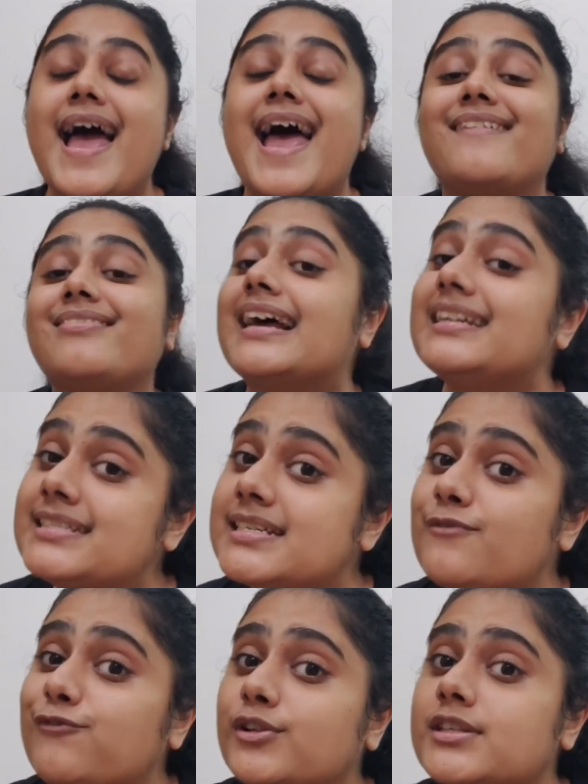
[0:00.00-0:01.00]
And that's
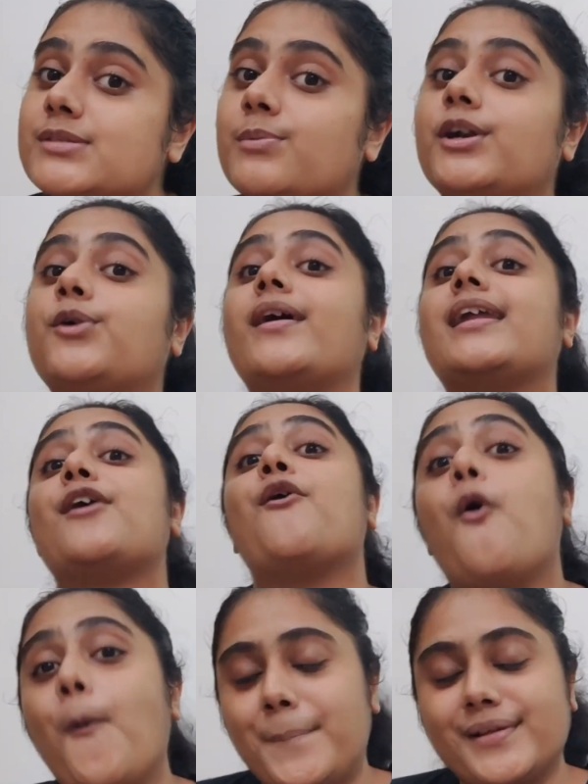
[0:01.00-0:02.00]
it for this video, and I
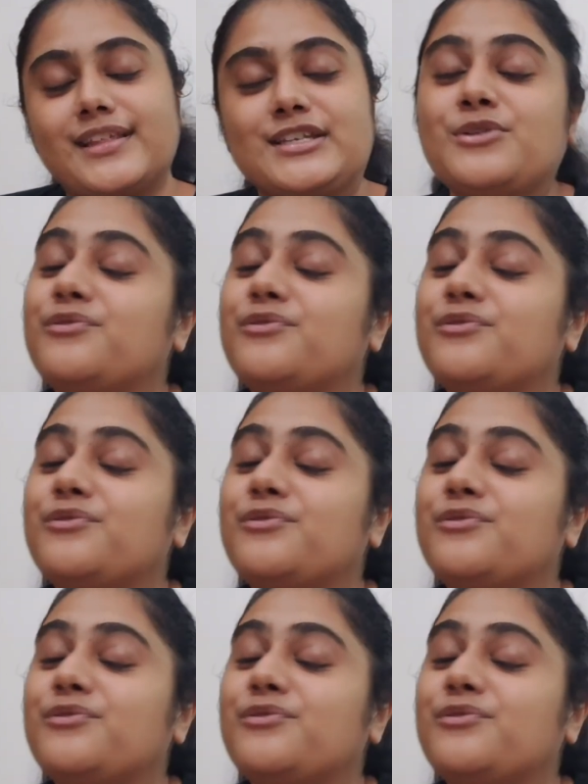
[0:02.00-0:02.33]
hope that you